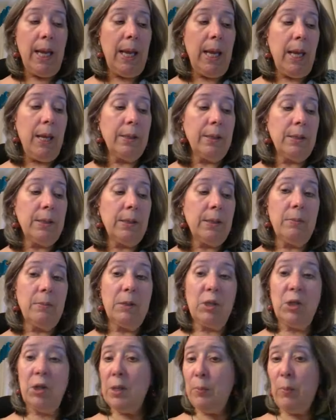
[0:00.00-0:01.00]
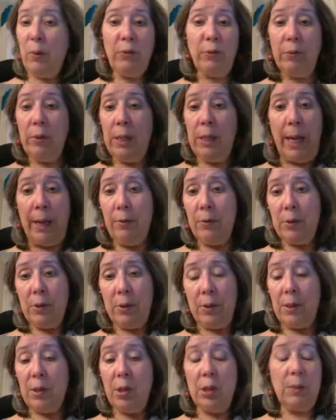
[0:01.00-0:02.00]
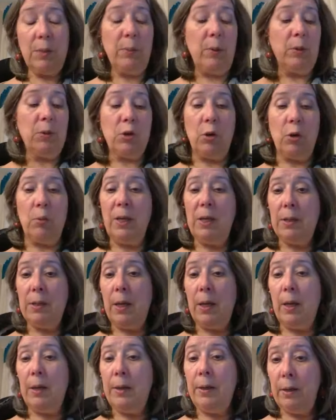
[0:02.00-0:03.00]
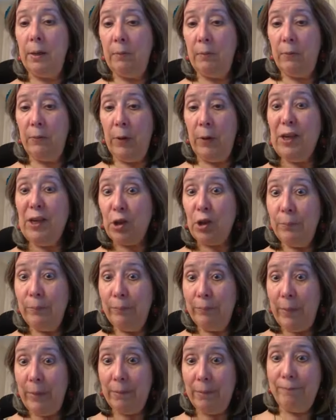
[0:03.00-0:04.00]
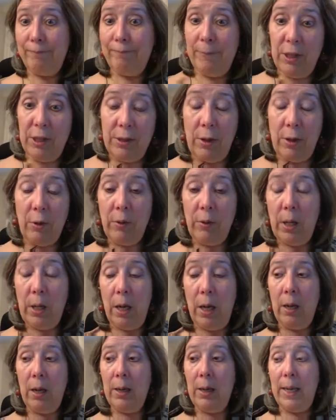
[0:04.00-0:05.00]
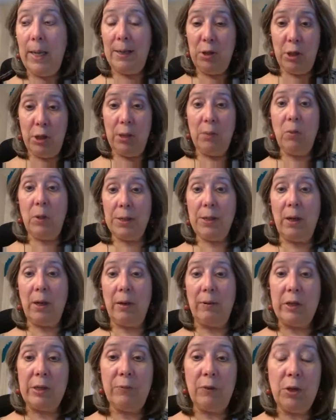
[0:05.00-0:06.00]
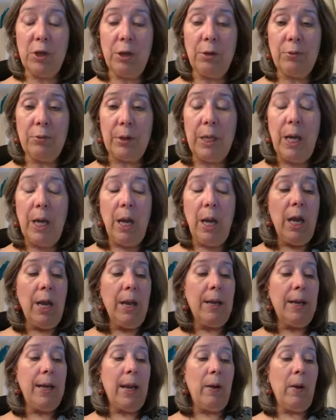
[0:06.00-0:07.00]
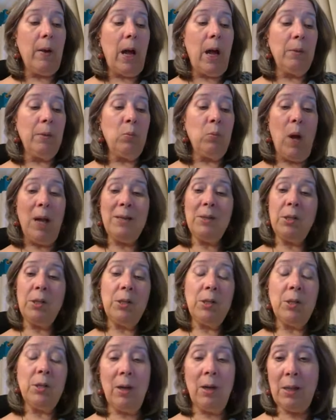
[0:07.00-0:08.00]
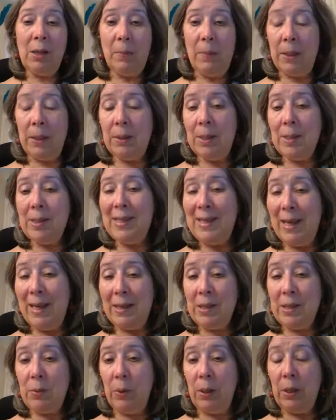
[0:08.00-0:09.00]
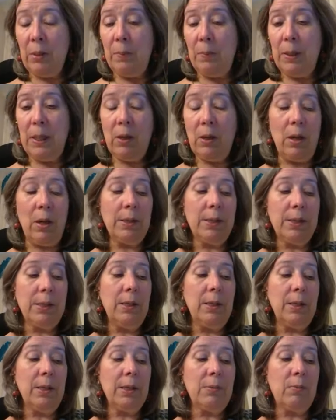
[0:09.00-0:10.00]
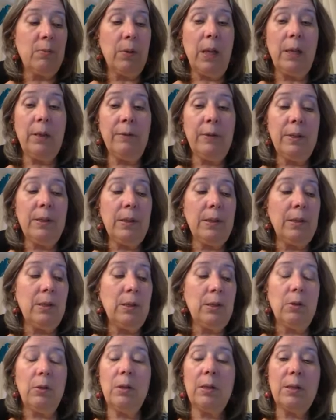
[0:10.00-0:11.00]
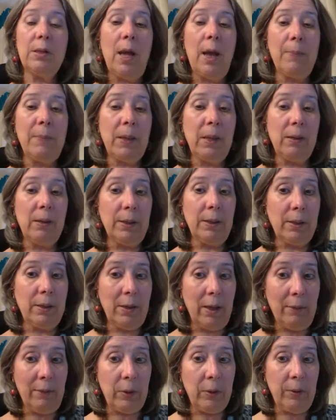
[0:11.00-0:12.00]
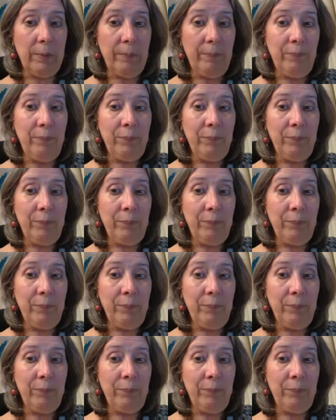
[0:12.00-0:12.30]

And she spoke three languages. She spoke German, Italian, and French. So, and she was a governess for children. Now, I want to talk about this next week because it is relevant to the topic I'm going to cover.